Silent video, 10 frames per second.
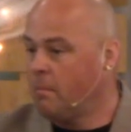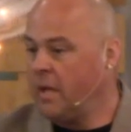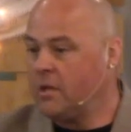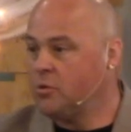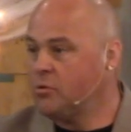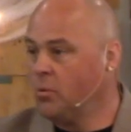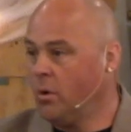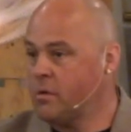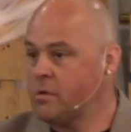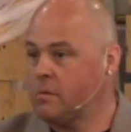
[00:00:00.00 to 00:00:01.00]
They had two
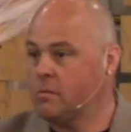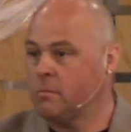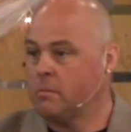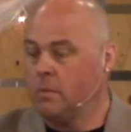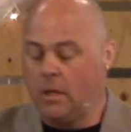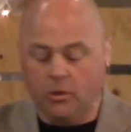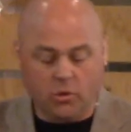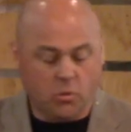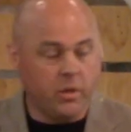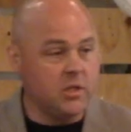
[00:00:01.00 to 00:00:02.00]
swords. In
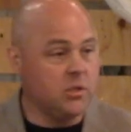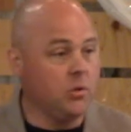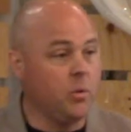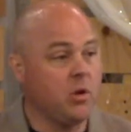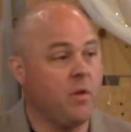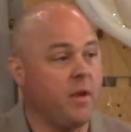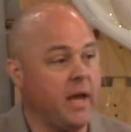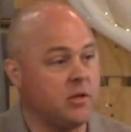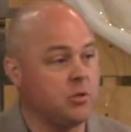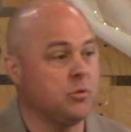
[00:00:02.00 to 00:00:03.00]
Luke 22, we know they
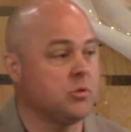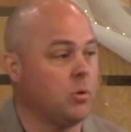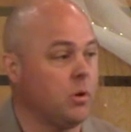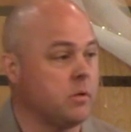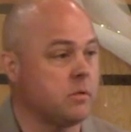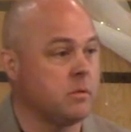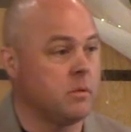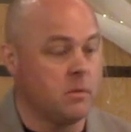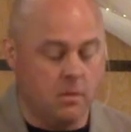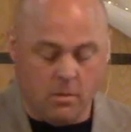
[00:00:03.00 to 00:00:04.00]
had two swords.
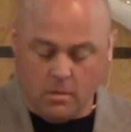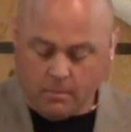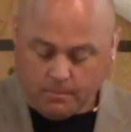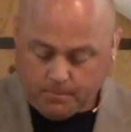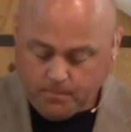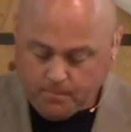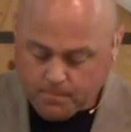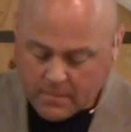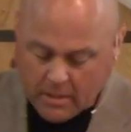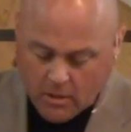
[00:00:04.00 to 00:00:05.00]

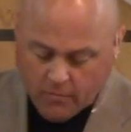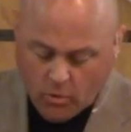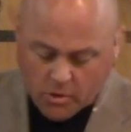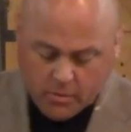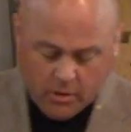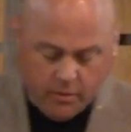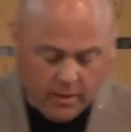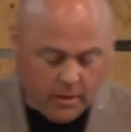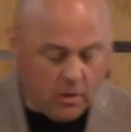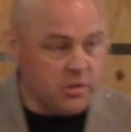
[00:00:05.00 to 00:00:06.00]
And of course, we know
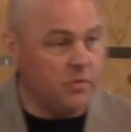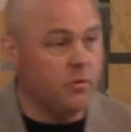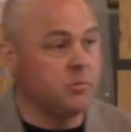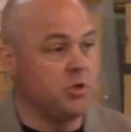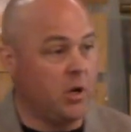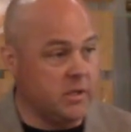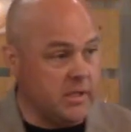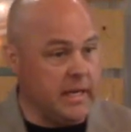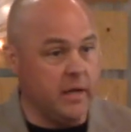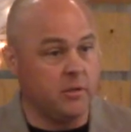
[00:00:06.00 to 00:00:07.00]
that also from John's
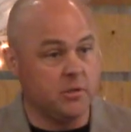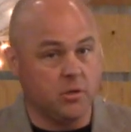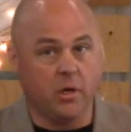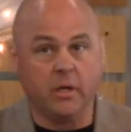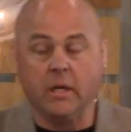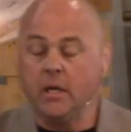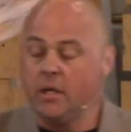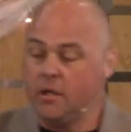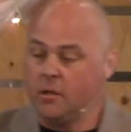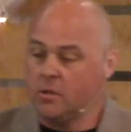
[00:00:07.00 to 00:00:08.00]
account in John,
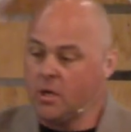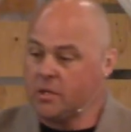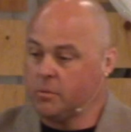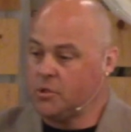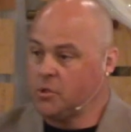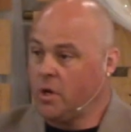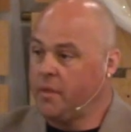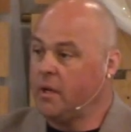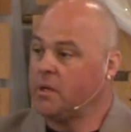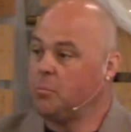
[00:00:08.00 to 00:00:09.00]
in the Gospel of John,
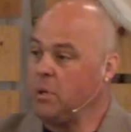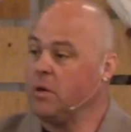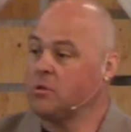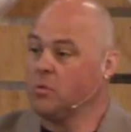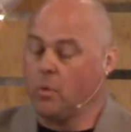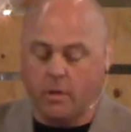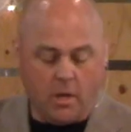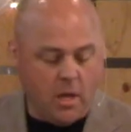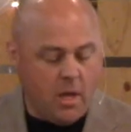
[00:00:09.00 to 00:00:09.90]
that Peter's the one.